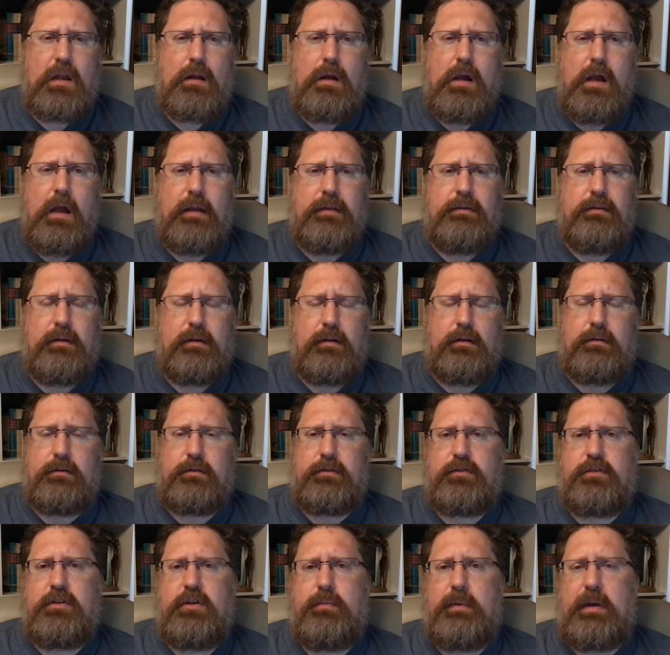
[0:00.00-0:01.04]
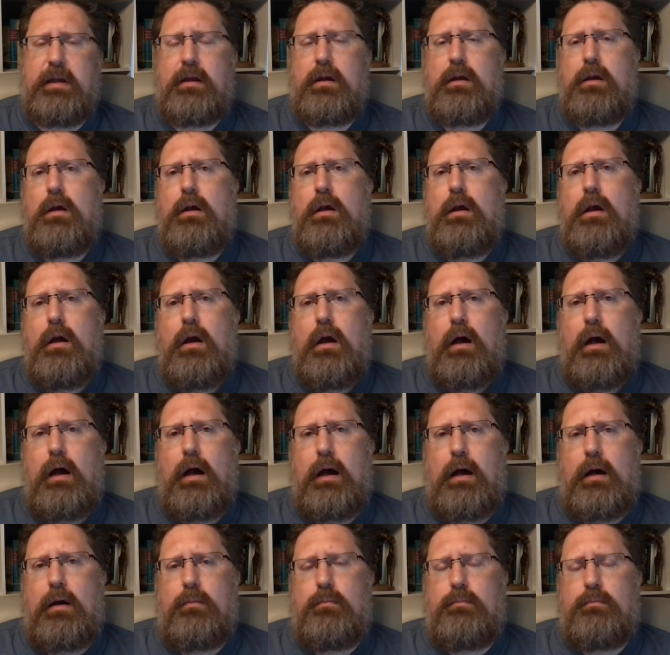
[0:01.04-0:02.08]
And excuse me.
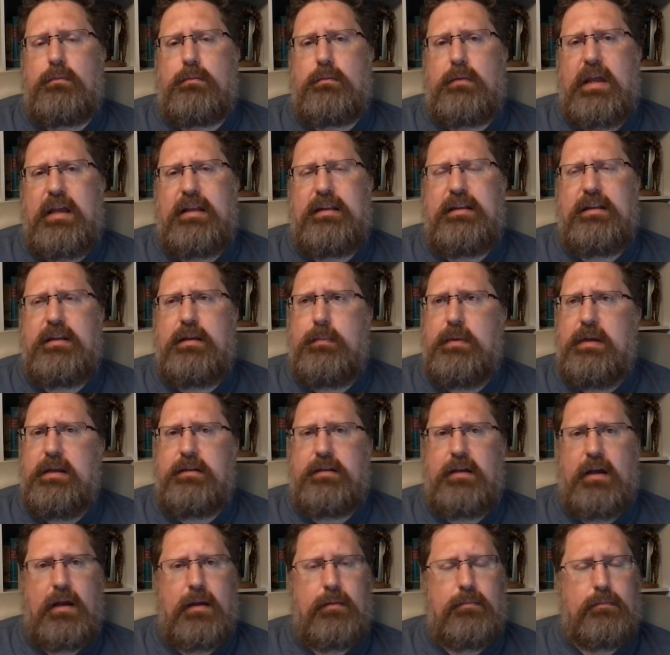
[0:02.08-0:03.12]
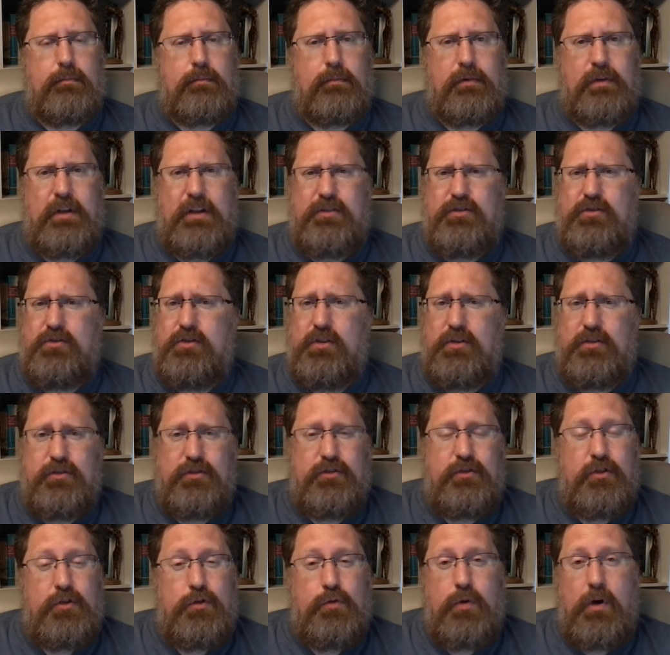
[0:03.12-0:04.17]
And in the meantime, let's just
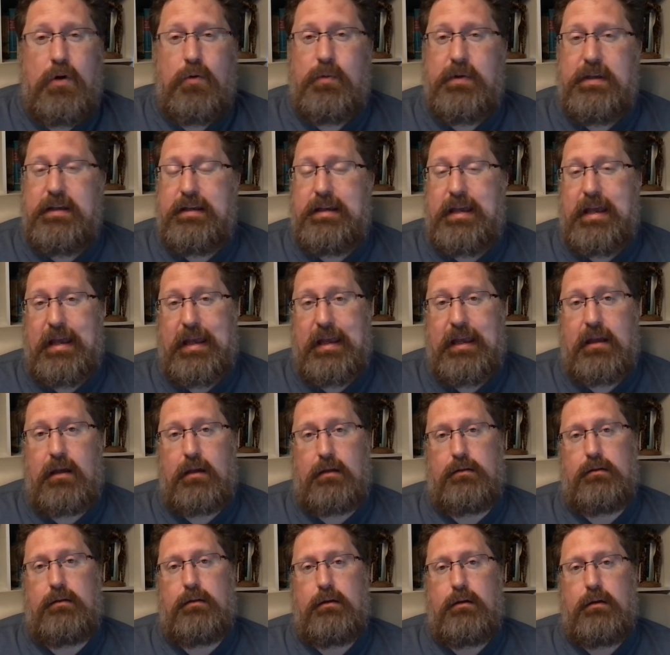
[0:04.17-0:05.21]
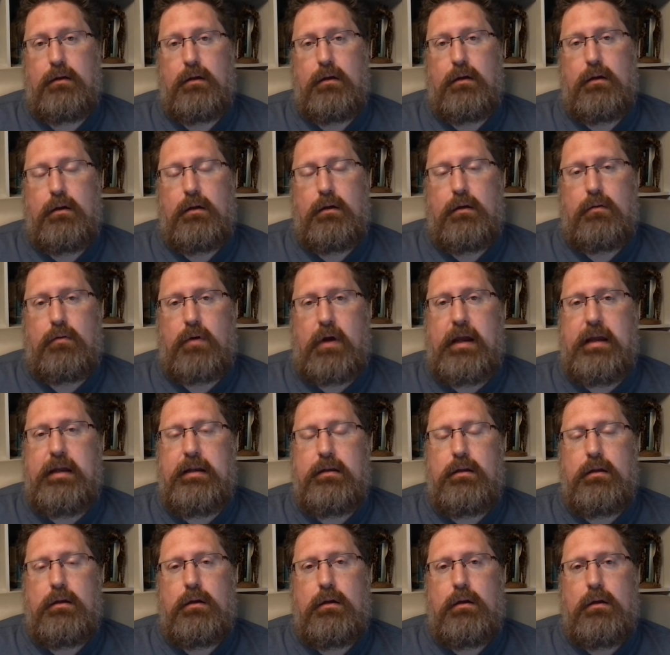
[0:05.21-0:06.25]
do what we can, right?
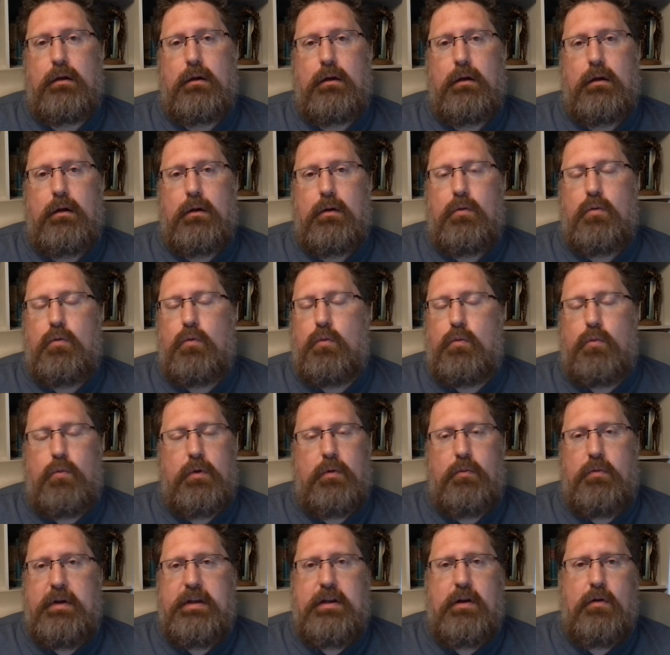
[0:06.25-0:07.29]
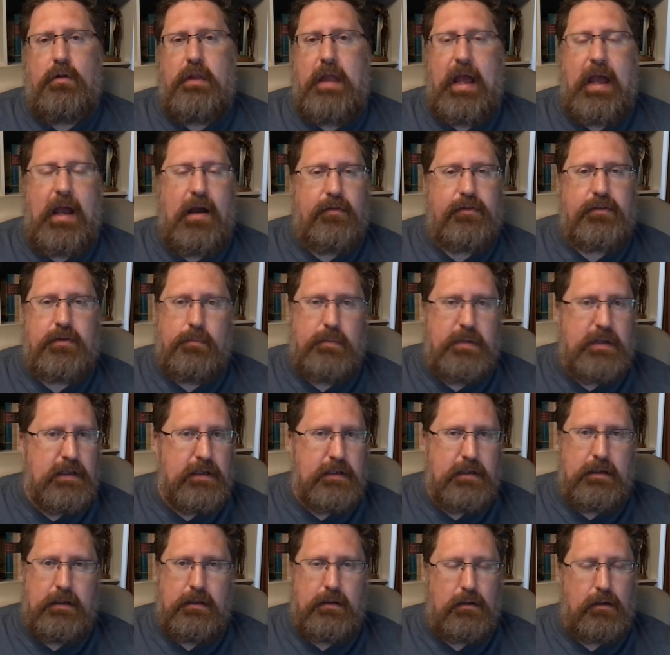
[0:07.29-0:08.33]
We don't have to
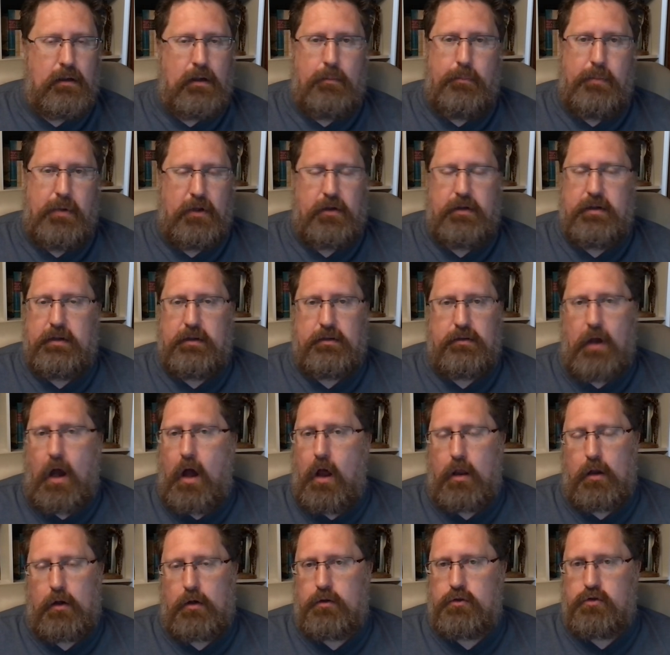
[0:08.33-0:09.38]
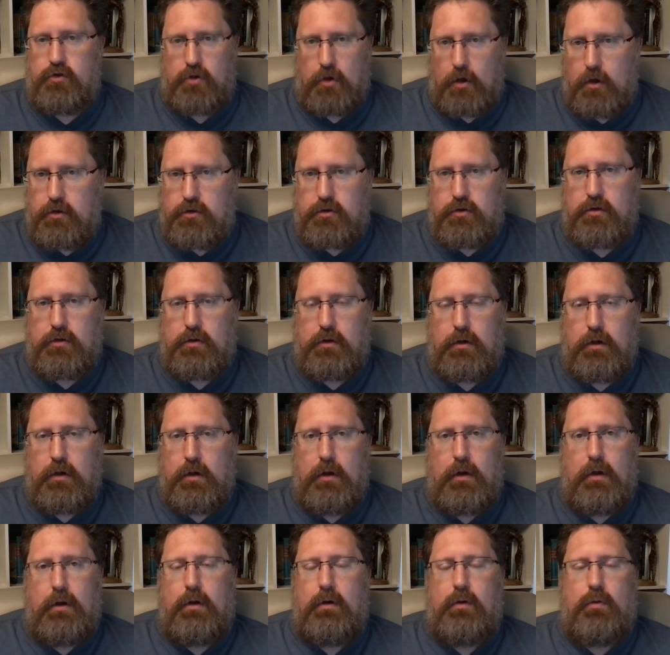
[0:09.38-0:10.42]
be a billion-dollar church.
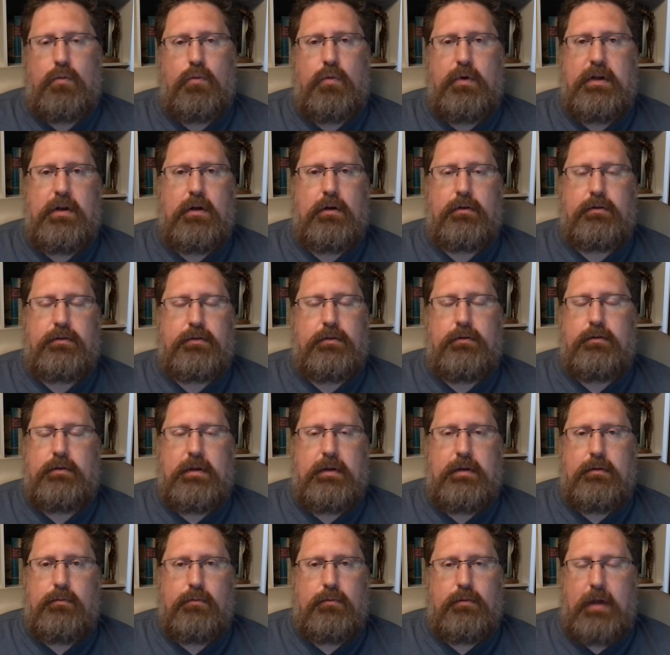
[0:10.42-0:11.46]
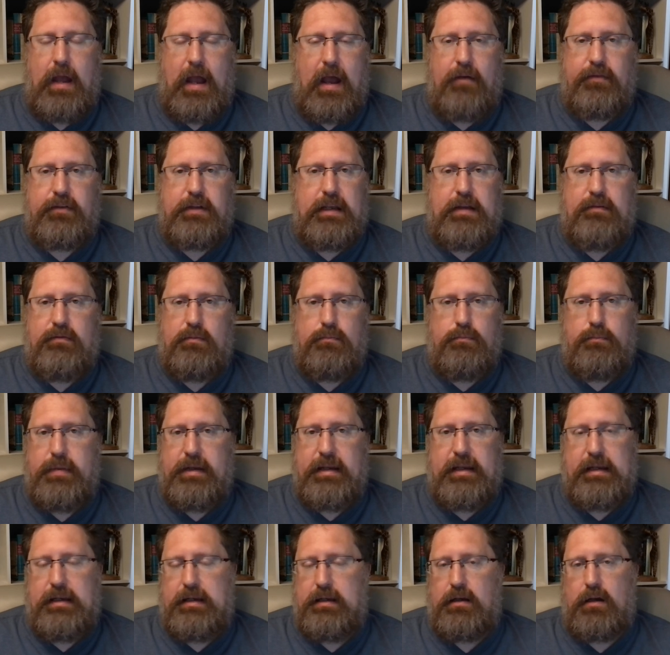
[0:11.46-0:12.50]
We don't have to even
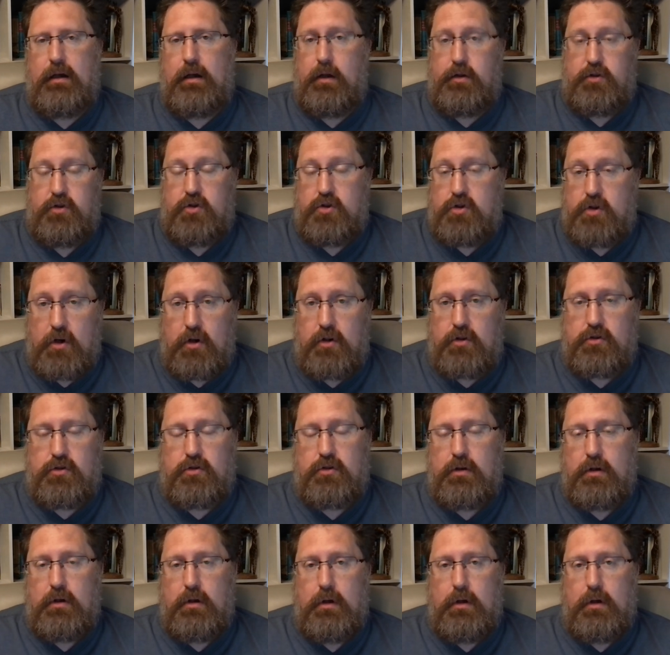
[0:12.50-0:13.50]
be a church.